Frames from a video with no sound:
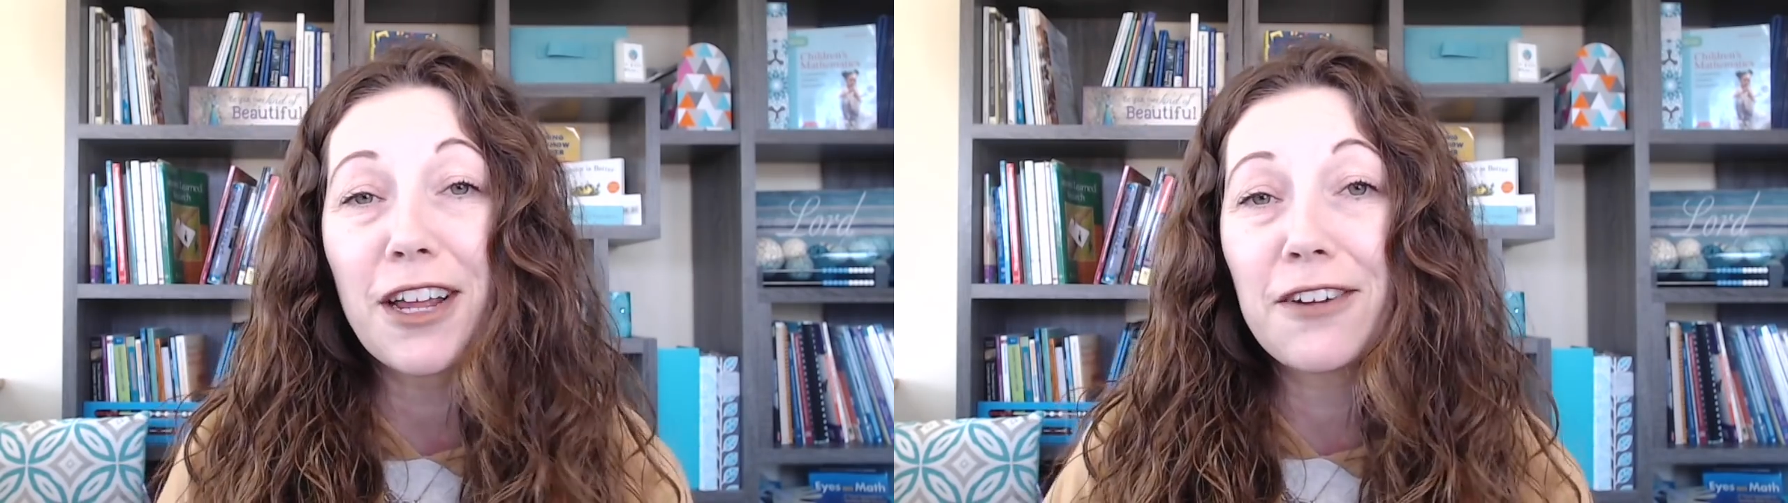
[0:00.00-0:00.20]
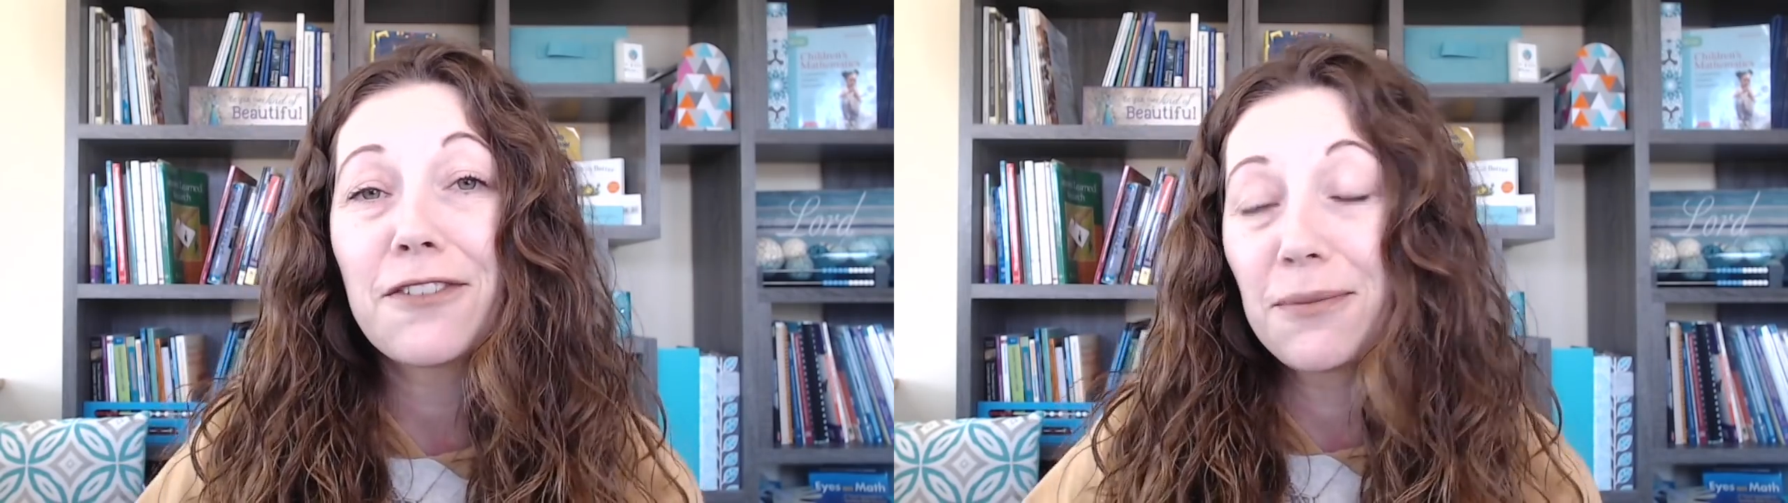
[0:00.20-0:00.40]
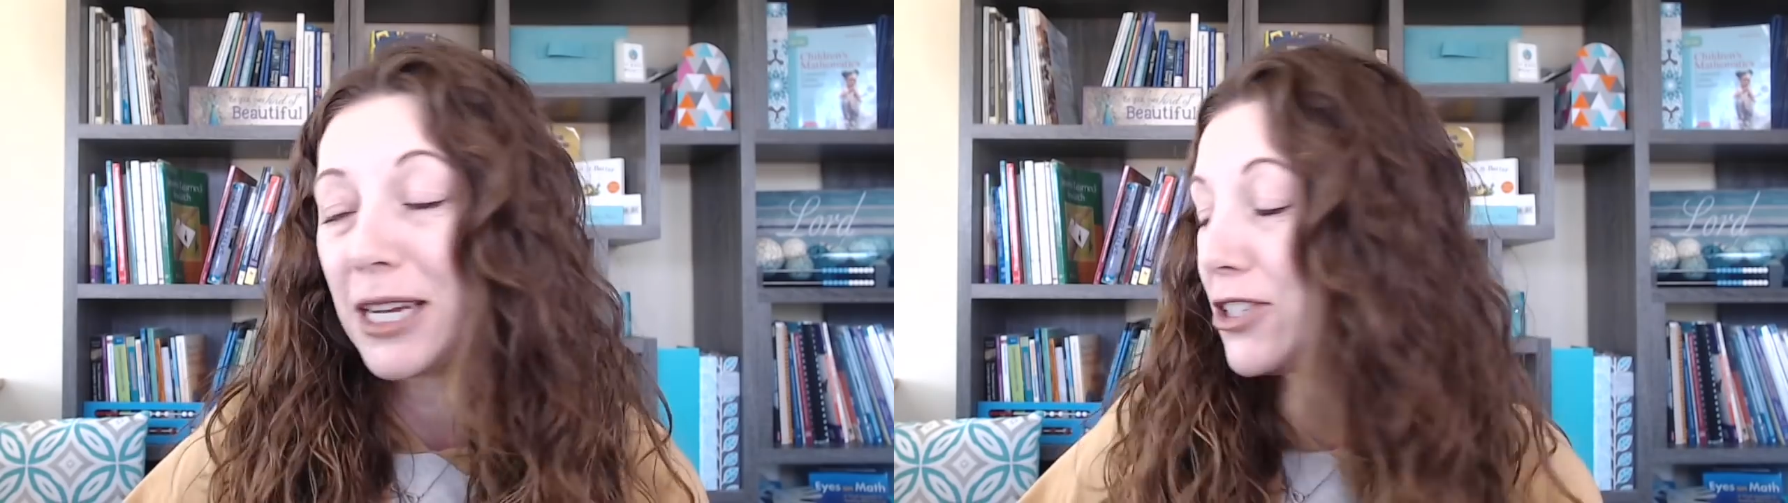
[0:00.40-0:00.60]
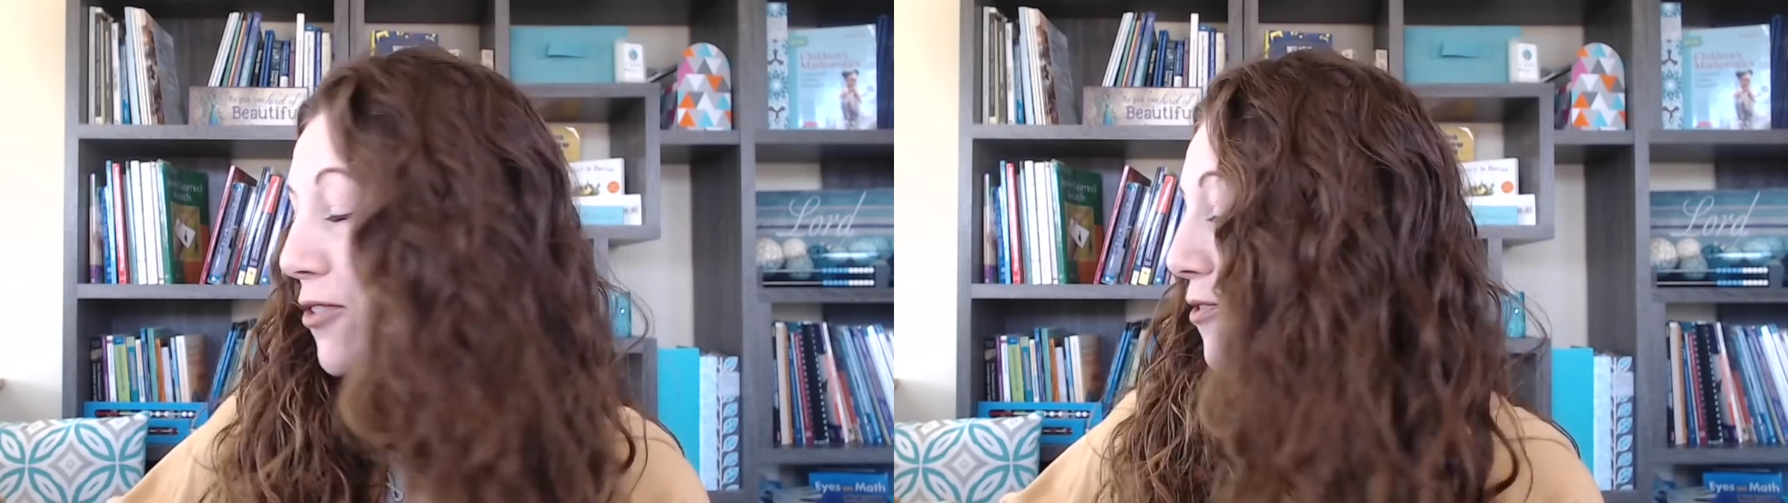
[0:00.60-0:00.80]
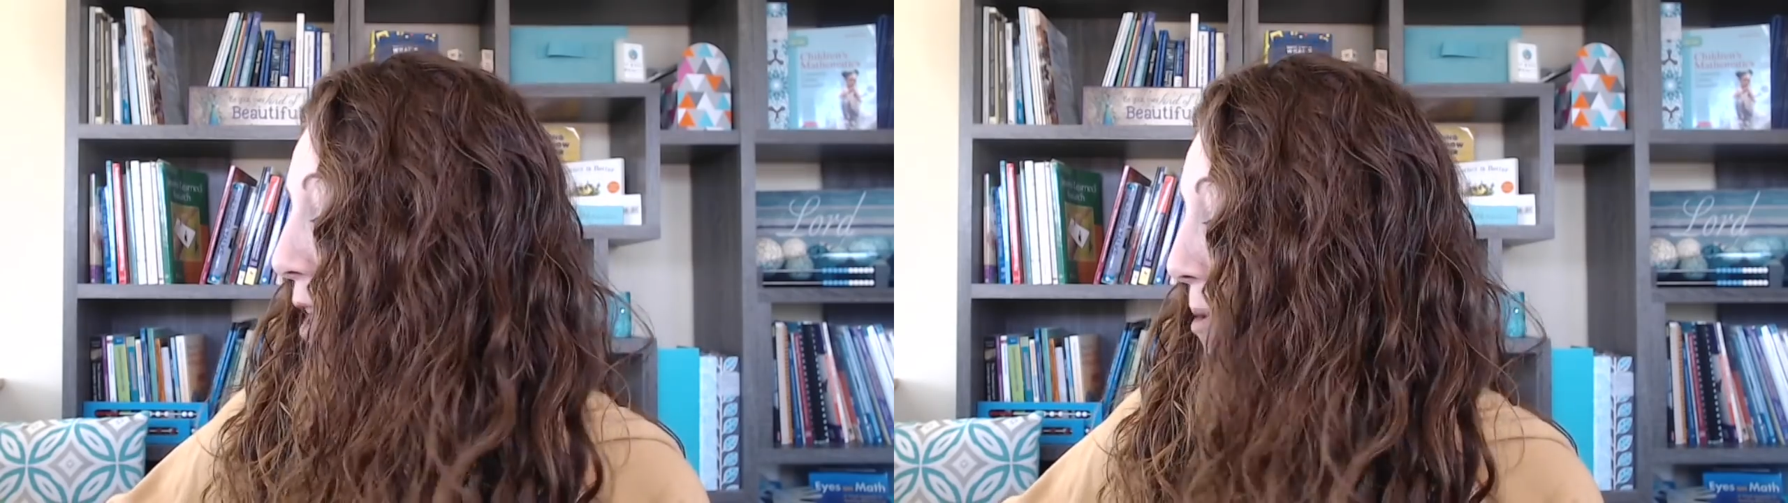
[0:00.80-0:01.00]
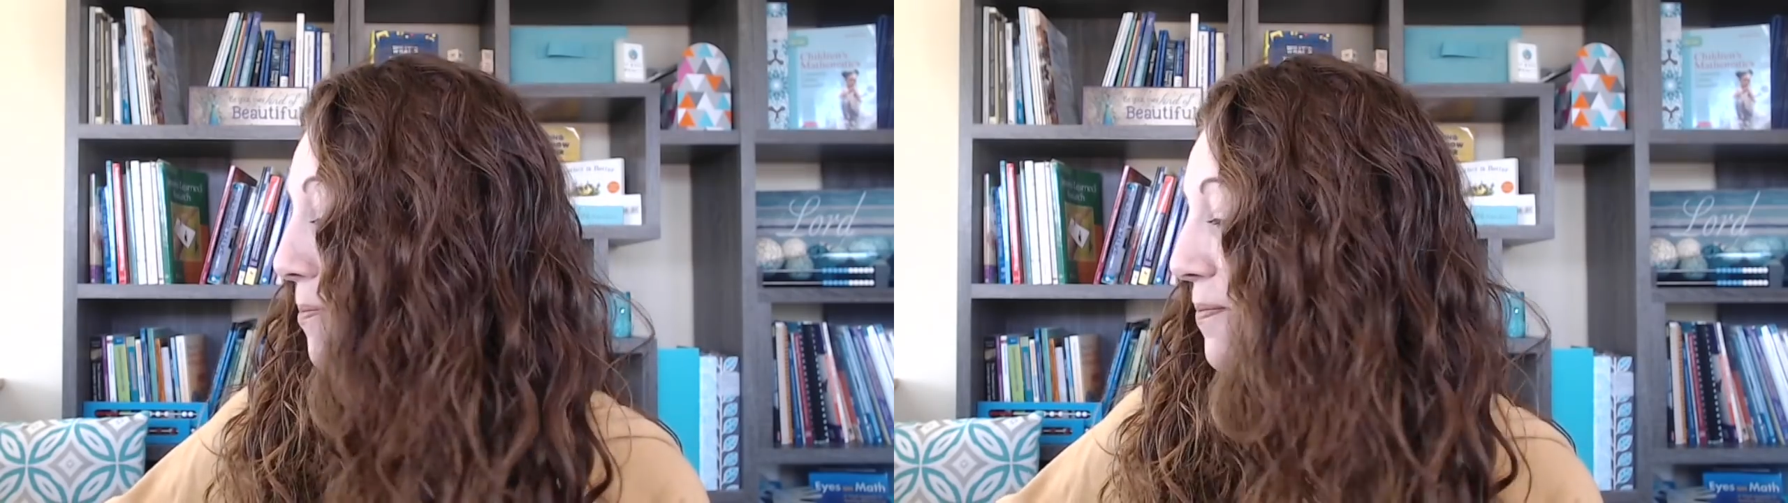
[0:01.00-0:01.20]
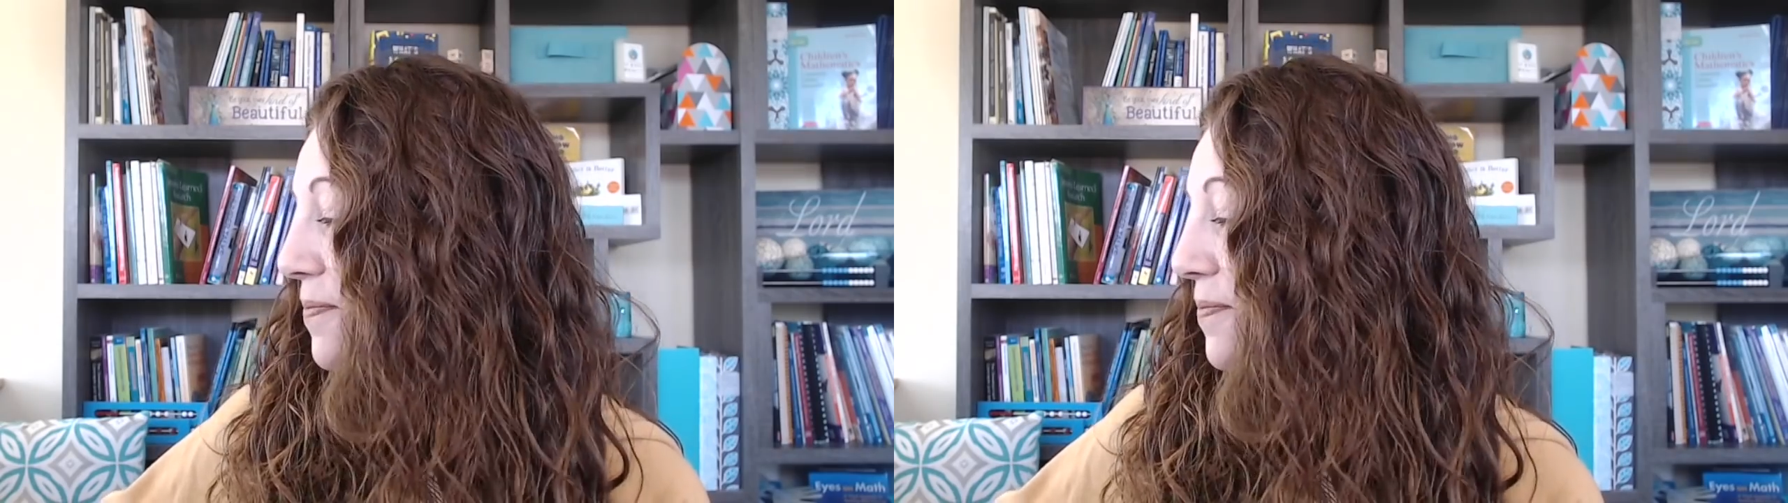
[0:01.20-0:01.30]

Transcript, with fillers: information from